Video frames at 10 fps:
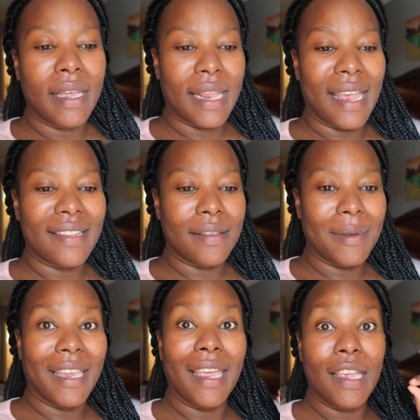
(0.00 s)
It has to
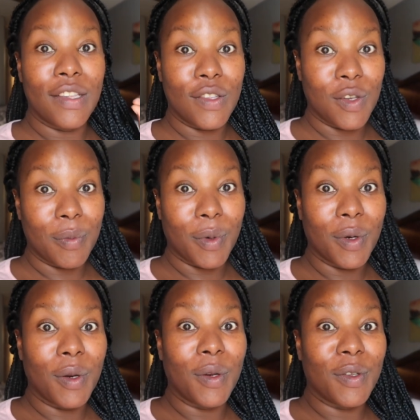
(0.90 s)
be
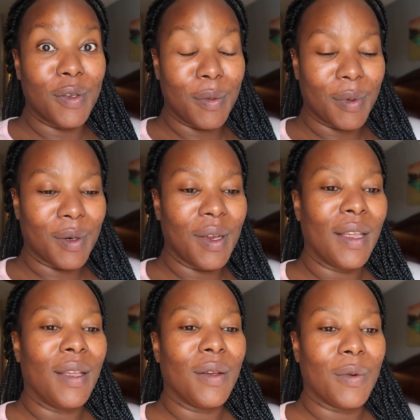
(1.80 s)
super, super
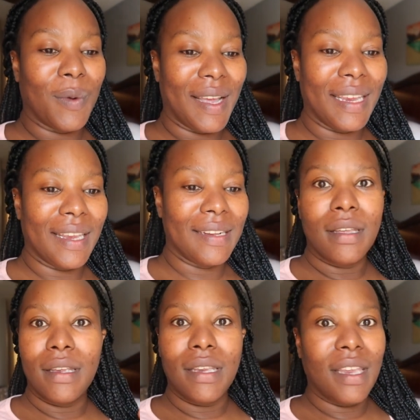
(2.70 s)
quiet.
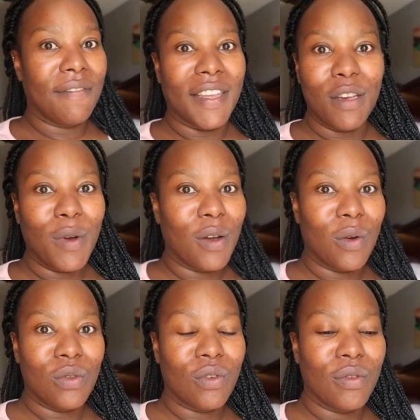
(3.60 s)
If anyone
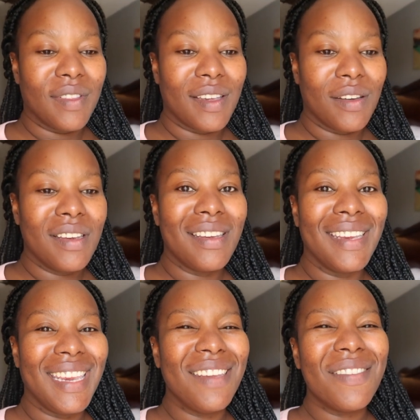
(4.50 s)
goes over there,
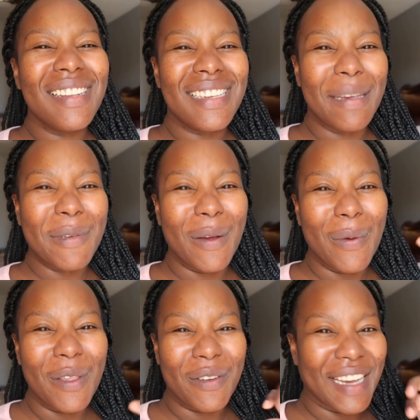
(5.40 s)
even
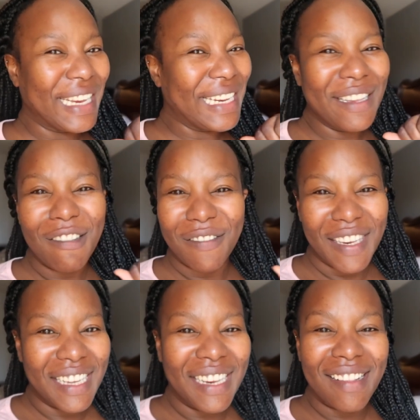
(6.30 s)
tiptoe their tiny little
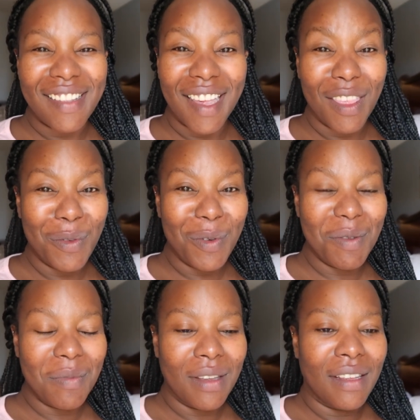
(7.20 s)
feet inside the
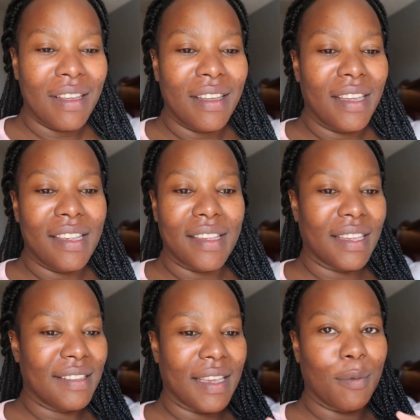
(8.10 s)
room, his
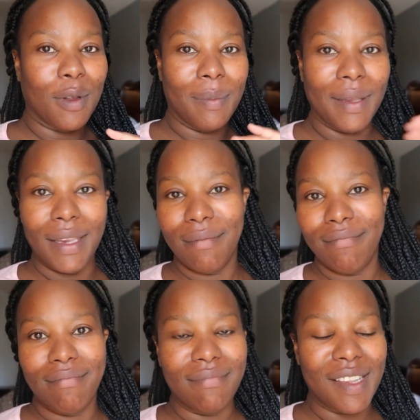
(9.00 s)
exam will be
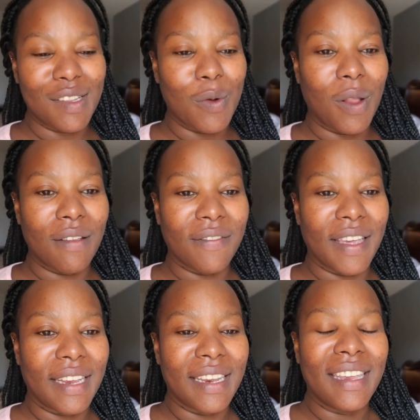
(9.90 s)

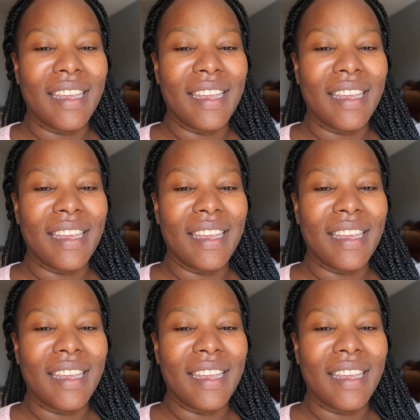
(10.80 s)
disqualified.